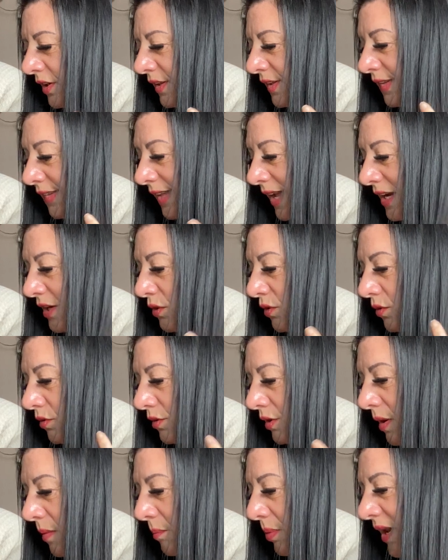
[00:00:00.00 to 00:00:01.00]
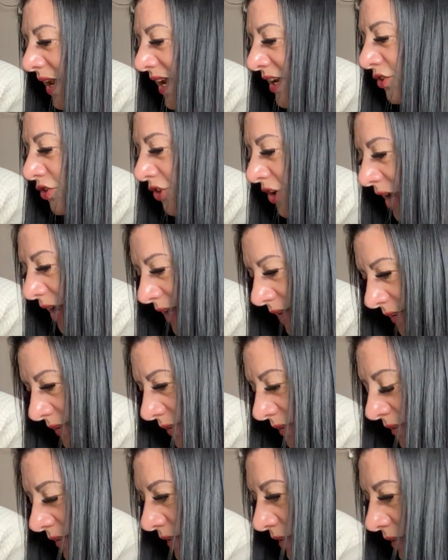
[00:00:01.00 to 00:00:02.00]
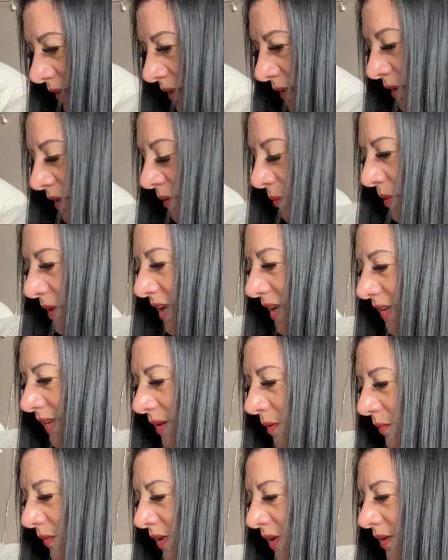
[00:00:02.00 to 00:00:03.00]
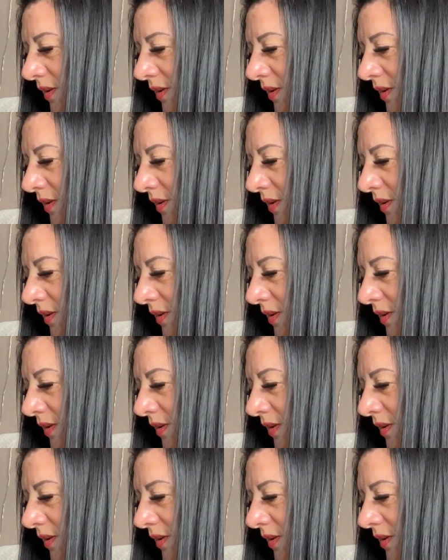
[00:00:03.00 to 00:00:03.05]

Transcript: cycle completion. But that's up.